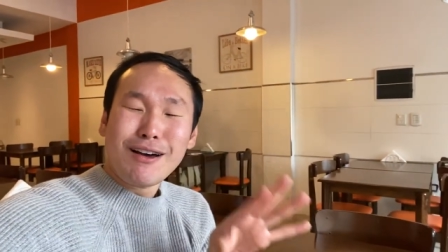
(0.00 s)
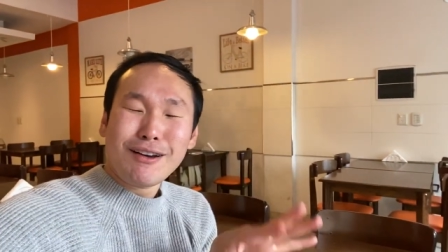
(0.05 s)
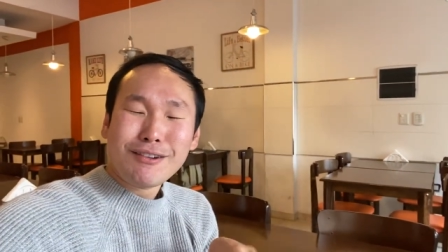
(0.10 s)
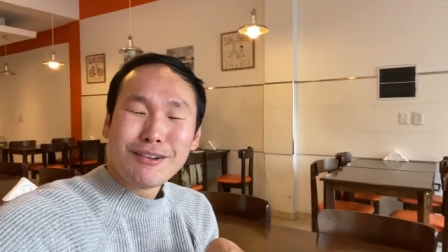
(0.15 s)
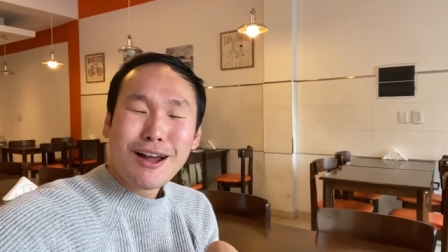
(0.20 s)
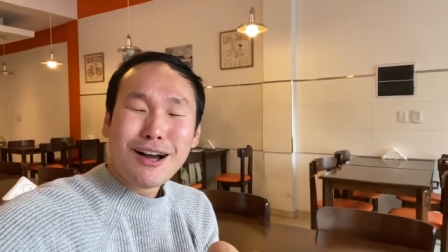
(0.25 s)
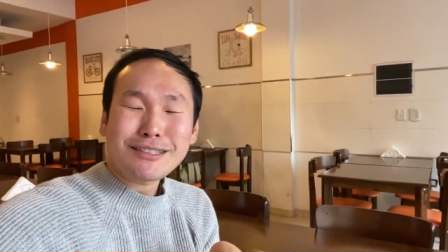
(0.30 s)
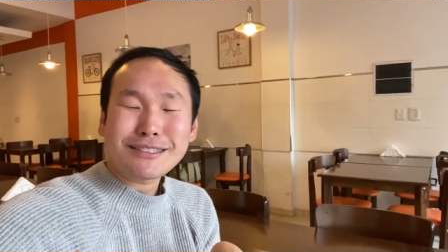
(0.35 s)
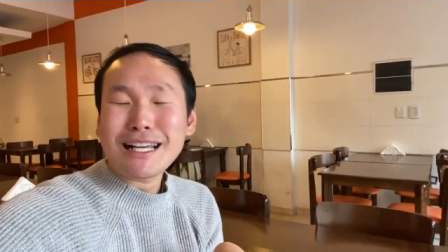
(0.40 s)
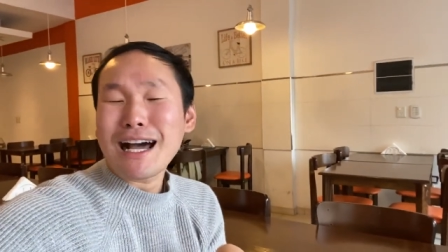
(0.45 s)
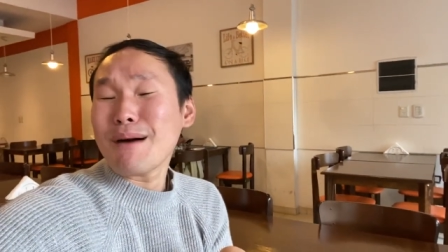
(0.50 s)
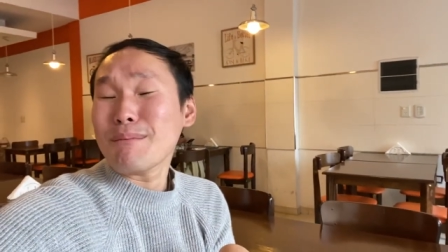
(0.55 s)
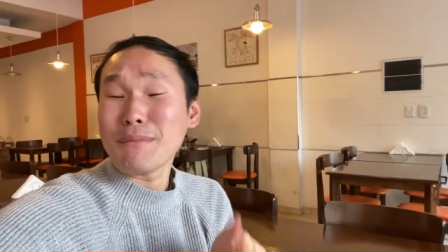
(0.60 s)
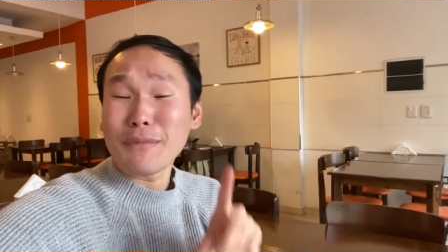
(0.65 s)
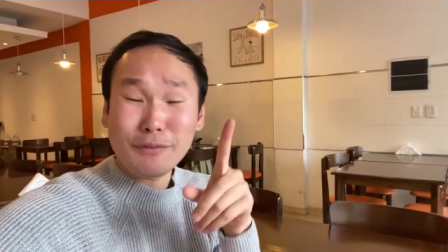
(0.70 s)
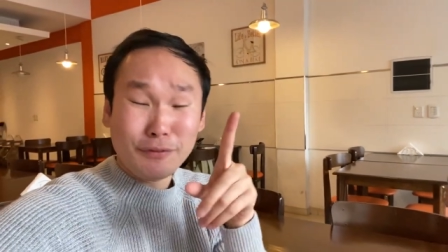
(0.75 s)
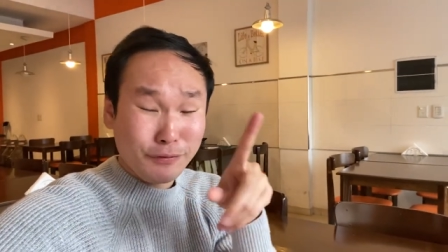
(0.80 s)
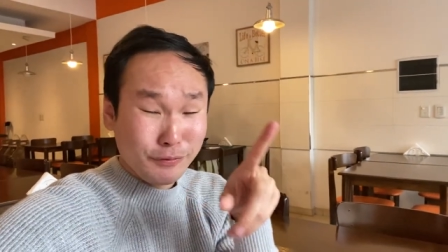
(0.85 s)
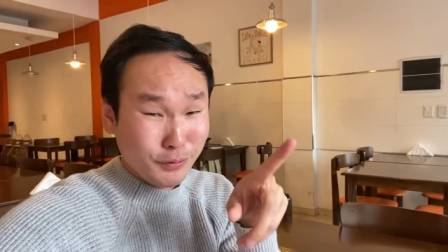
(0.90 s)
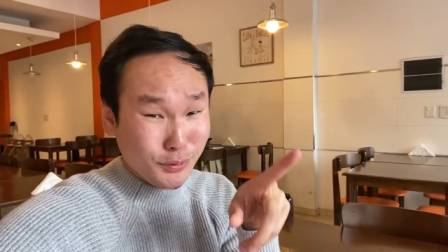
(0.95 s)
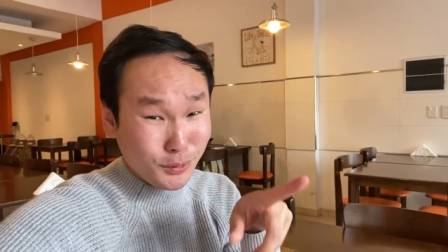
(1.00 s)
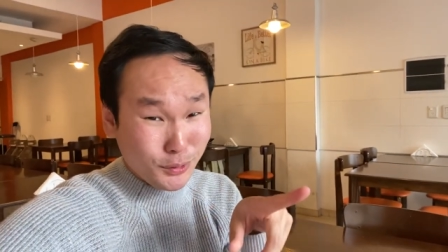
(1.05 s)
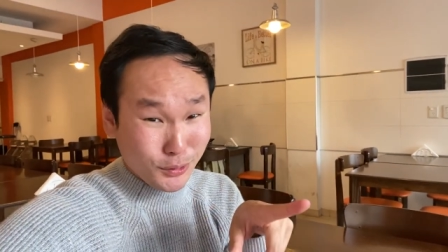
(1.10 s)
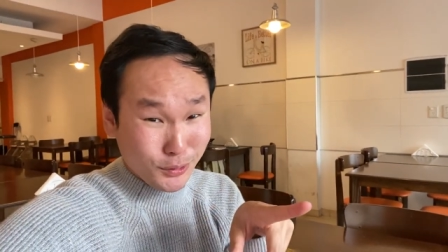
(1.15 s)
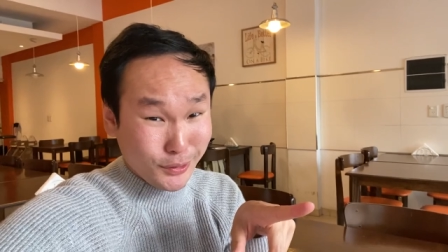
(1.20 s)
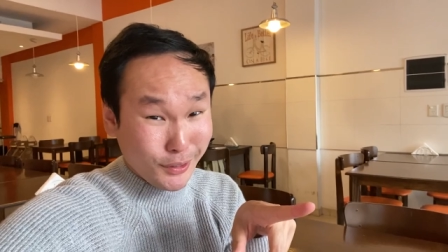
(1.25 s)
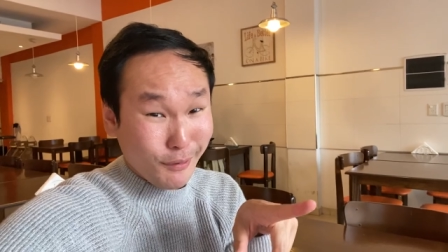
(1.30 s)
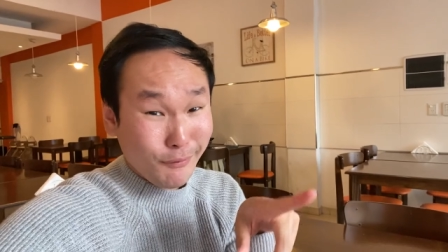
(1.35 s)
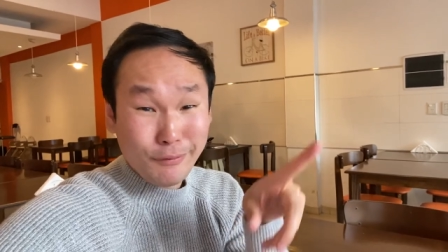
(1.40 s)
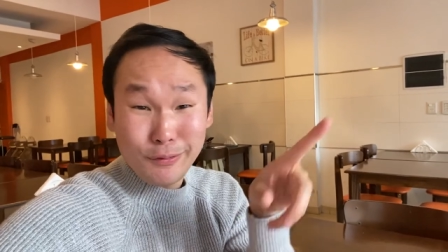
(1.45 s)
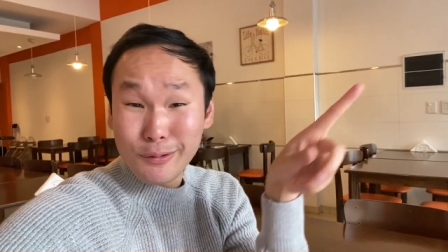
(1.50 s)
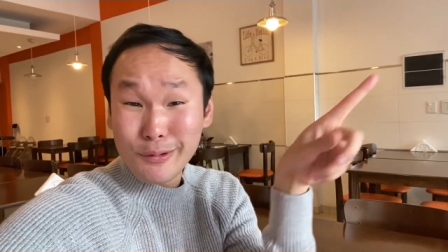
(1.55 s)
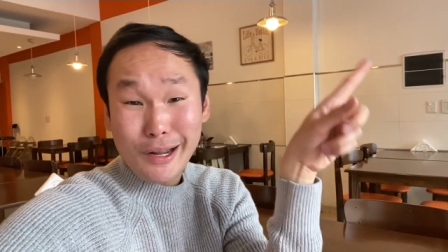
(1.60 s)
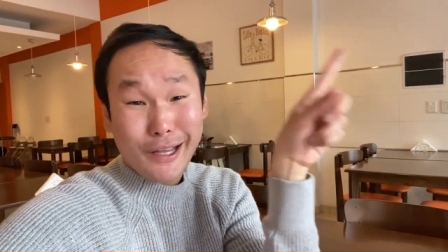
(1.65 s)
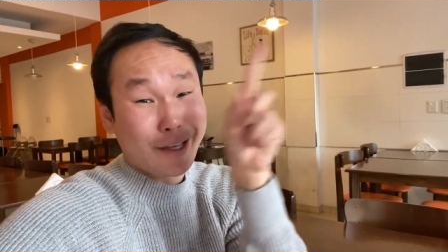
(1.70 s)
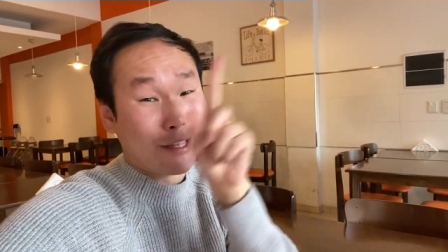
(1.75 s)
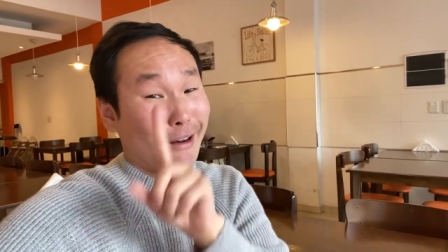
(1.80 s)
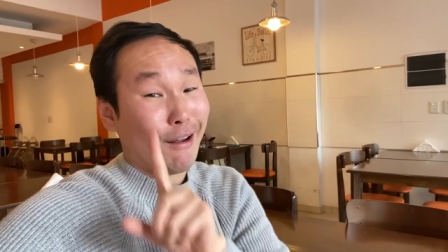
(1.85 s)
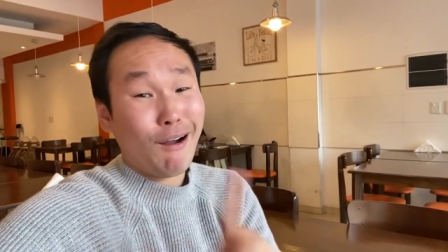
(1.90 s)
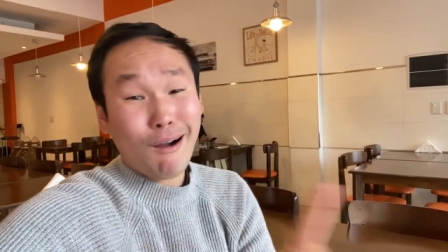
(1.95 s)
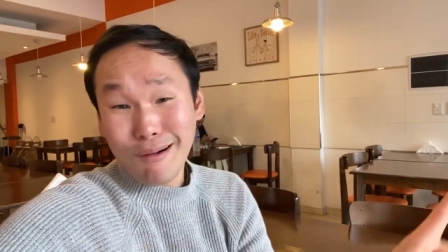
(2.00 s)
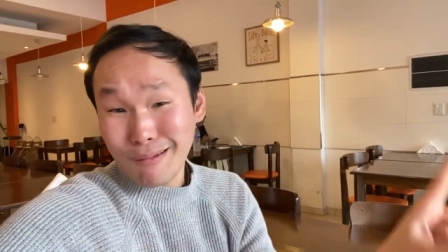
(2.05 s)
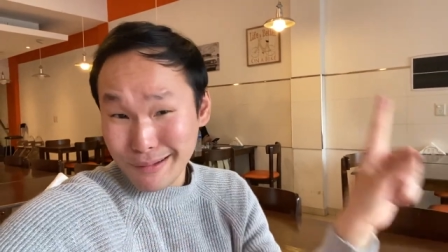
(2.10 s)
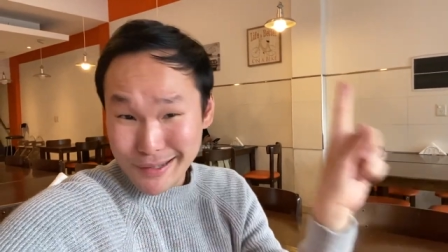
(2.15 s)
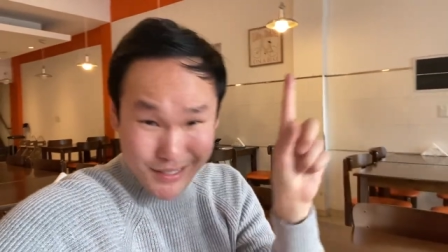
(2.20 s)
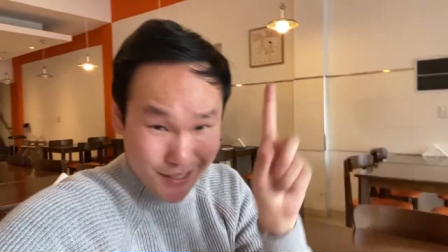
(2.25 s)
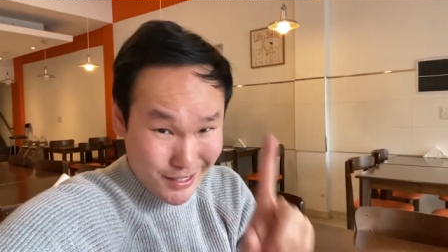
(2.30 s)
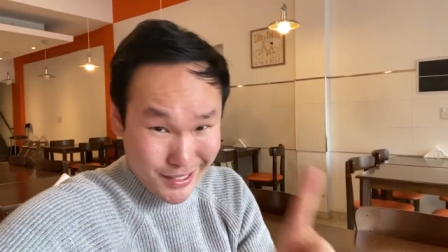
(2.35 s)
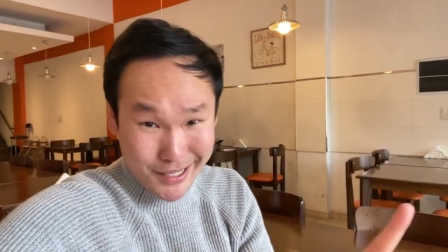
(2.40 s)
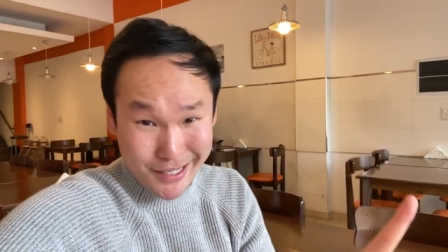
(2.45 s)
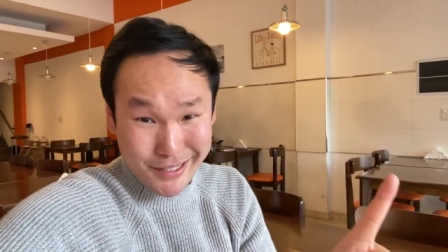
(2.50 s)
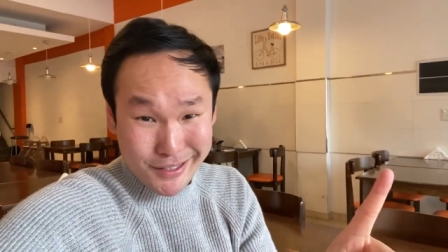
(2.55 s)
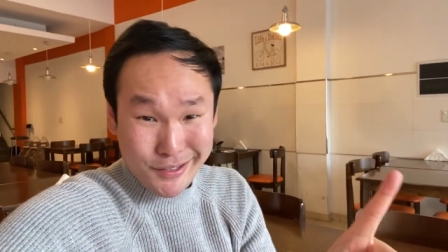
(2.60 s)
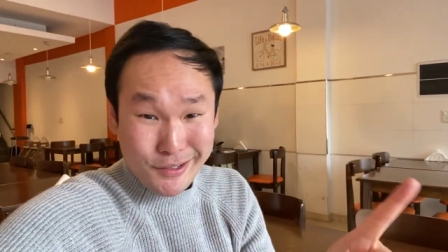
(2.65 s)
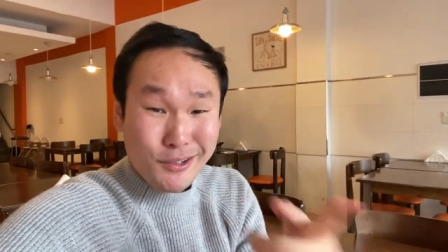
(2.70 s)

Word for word: locked out food, food I can always eat.